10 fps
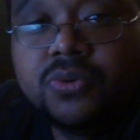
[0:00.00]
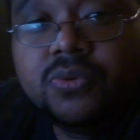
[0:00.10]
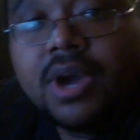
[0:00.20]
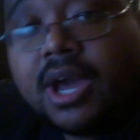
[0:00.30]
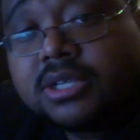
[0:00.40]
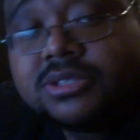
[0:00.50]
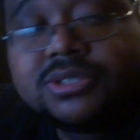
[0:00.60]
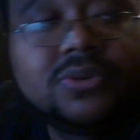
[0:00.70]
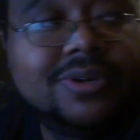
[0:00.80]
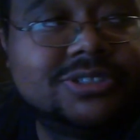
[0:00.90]
Yu
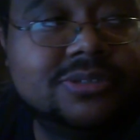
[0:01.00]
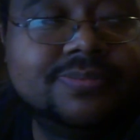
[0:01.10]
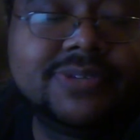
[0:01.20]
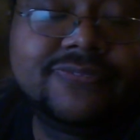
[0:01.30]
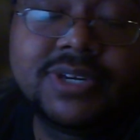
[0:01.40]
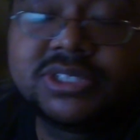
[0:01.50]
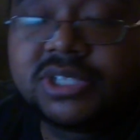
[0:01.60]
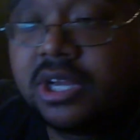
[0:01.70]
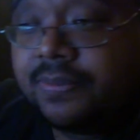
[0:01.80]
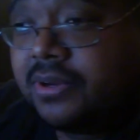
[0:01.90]
Hakusho. I should be
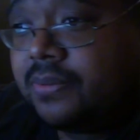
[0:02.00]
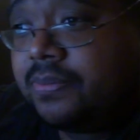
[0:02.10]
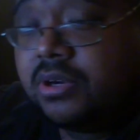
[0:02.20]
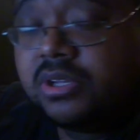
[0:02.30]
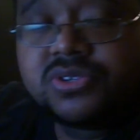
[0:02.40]
finishing up here pretty